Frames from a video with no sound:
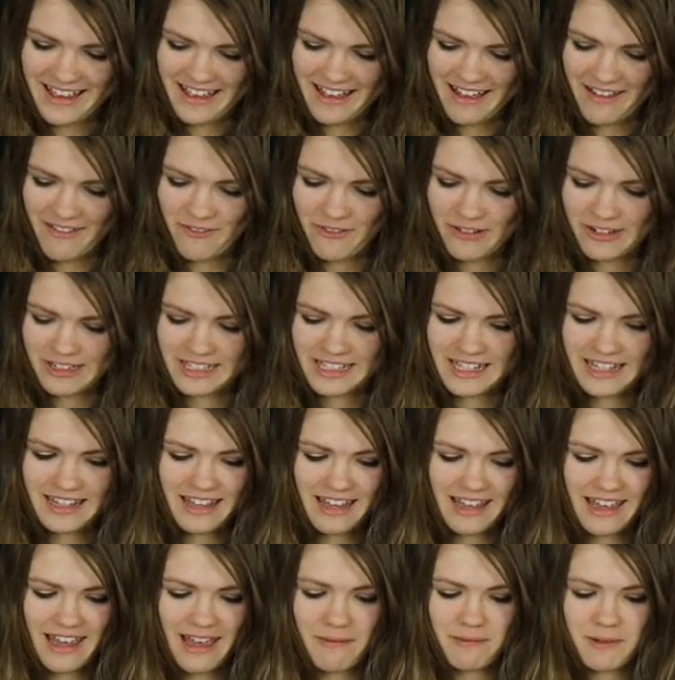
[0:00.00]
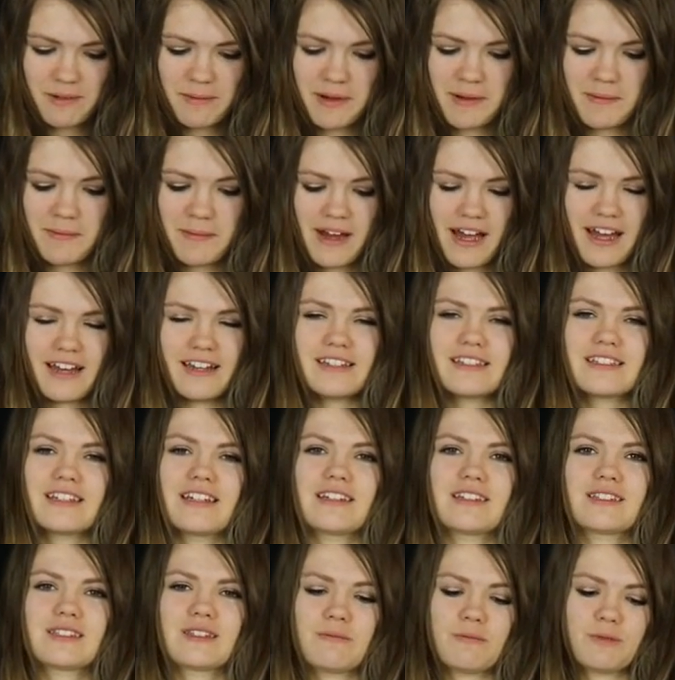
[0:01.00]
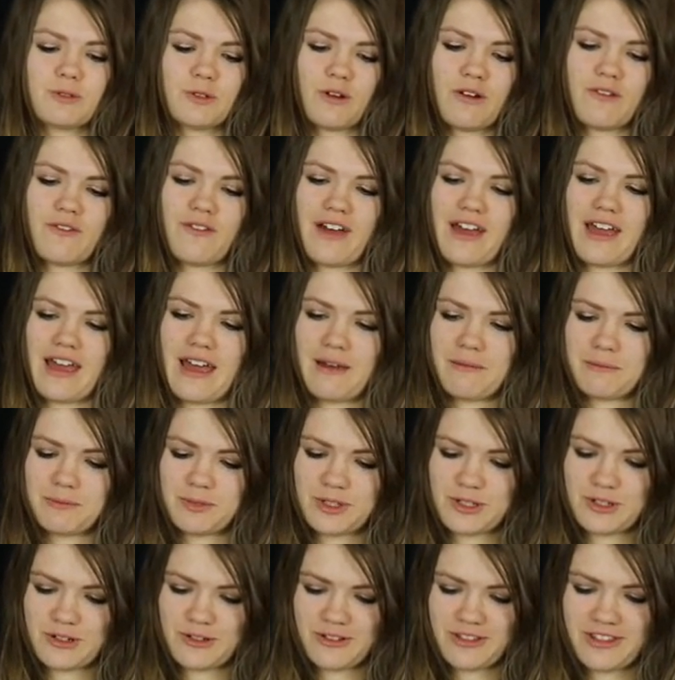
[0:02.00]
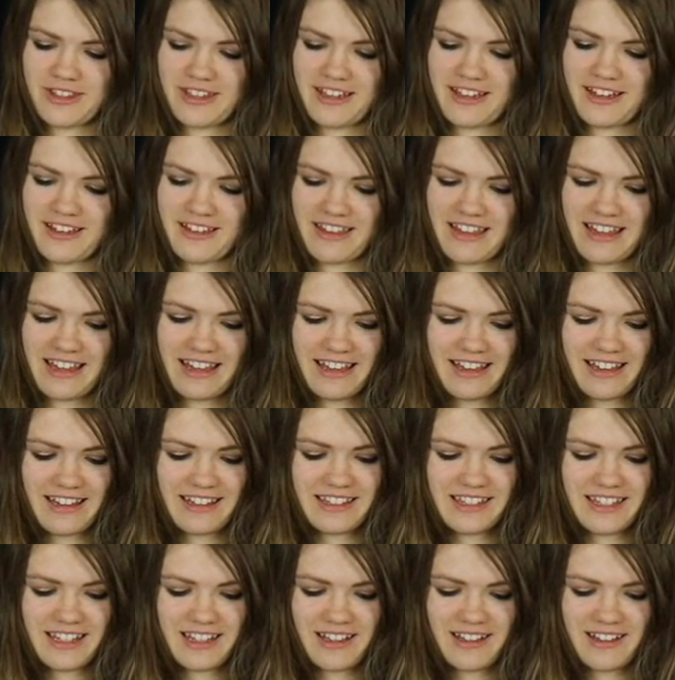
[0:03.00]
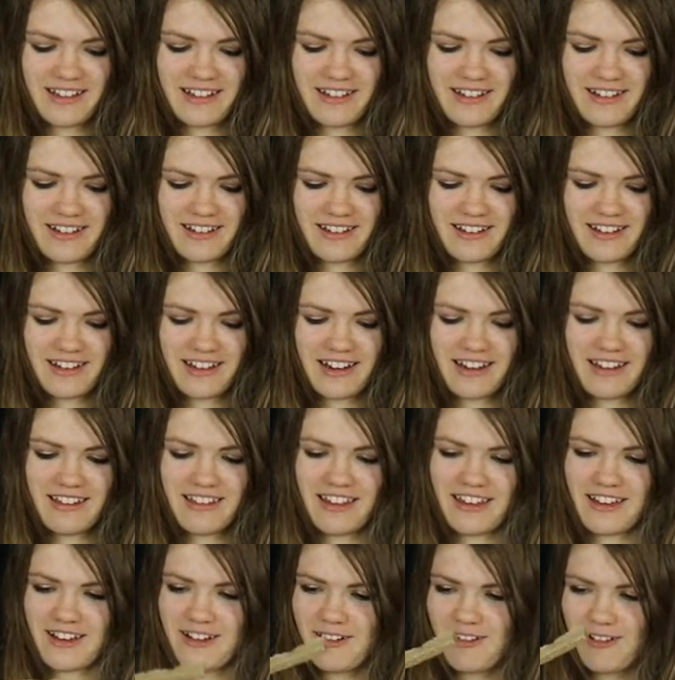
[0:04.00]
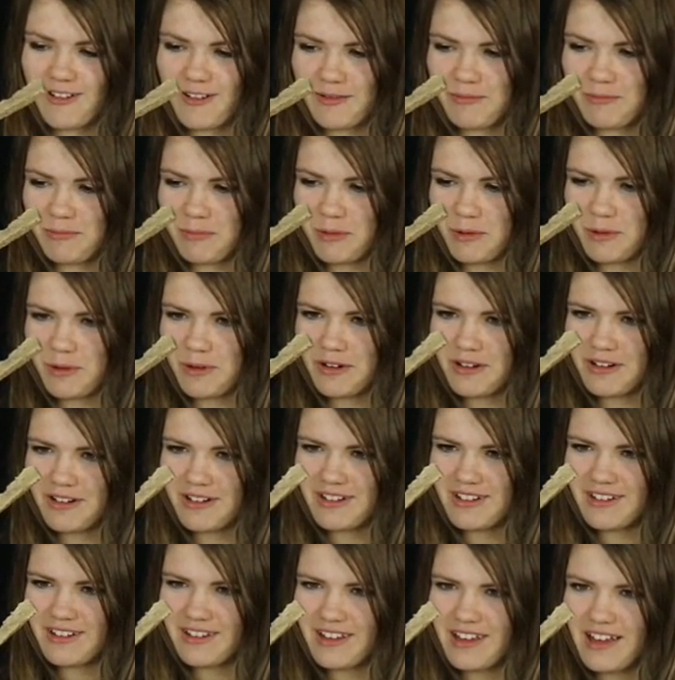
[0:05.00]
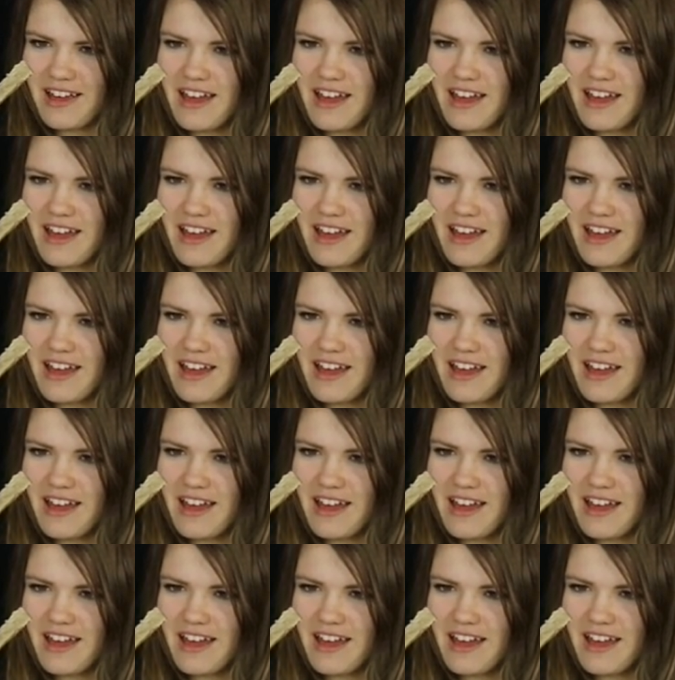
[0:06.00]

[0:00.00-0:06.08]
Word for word: The first thing that came to my mind was like some sort of hamster thing. Like, it's like, kind of like cardboard.